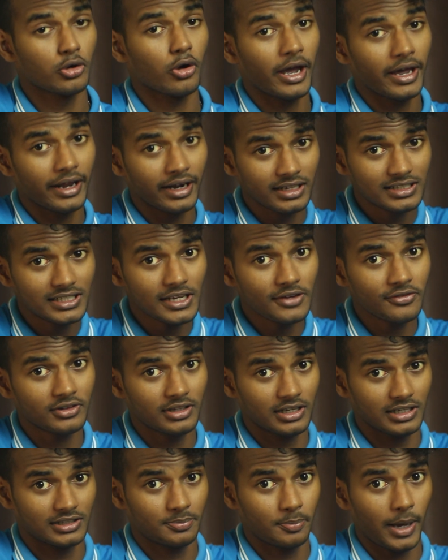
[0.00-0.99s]
I received
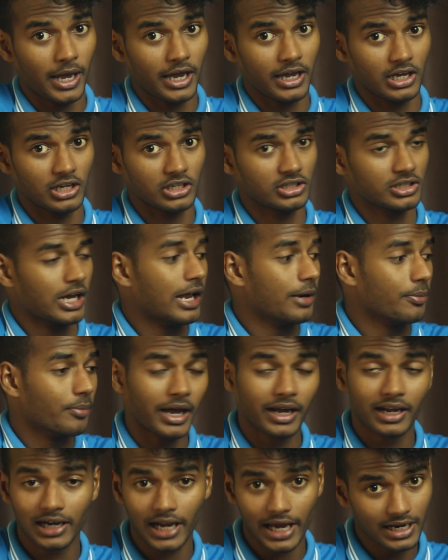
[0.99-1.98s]
this package and my
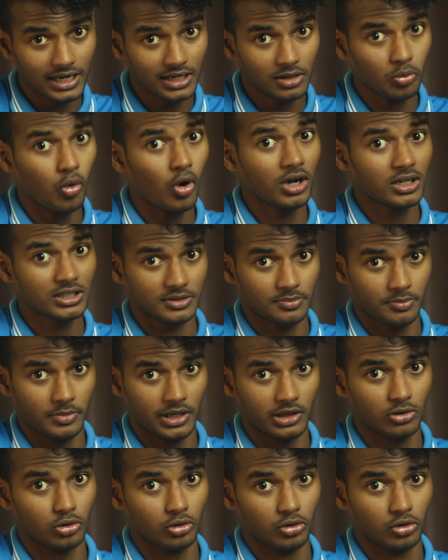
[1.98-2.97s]
client wants me
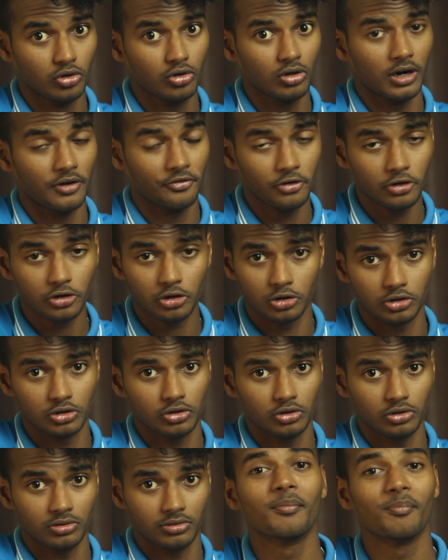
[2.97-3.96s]
to do a photo
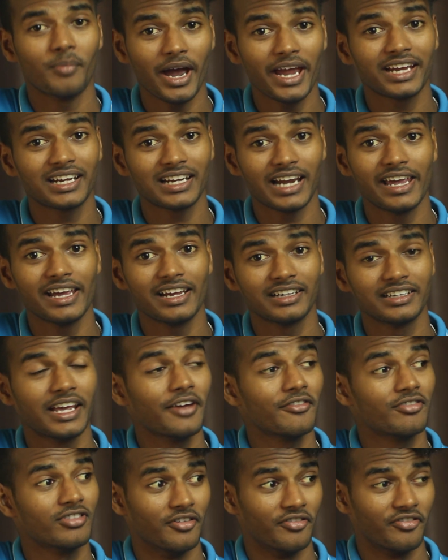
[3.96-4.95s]
shoot. My client
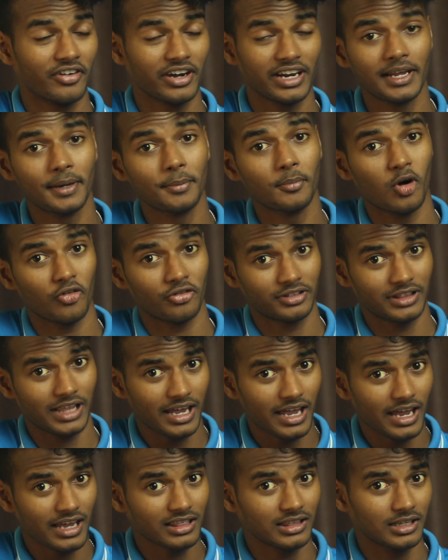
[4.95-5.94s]
gave the freedom of
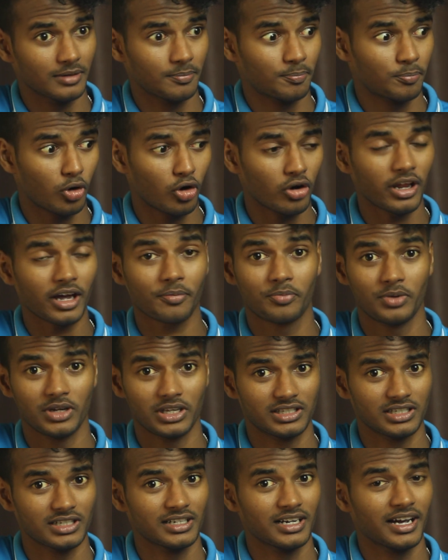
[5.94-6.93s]
taking the product
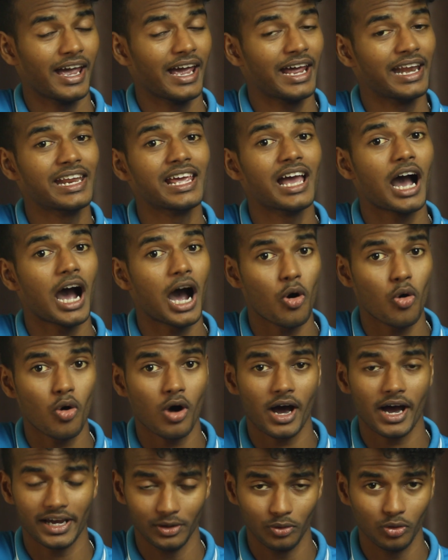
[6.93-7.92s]
picture anyhow
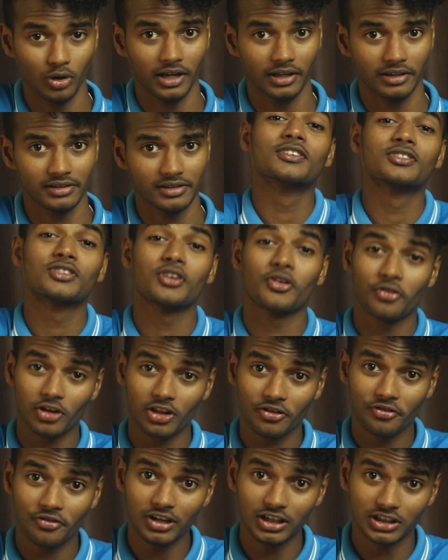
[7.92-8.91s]
I want. So for
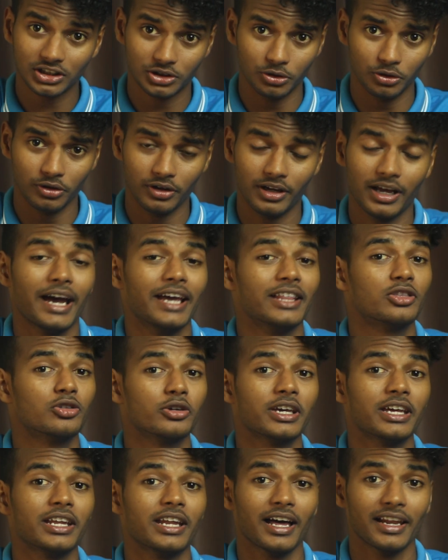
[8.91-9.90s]
the first shoot, I
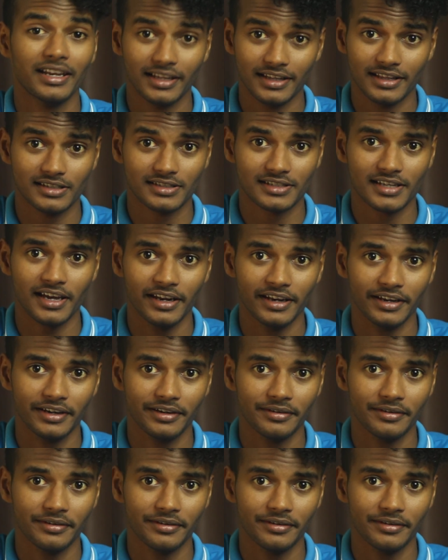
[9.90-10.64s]
took it under the sun.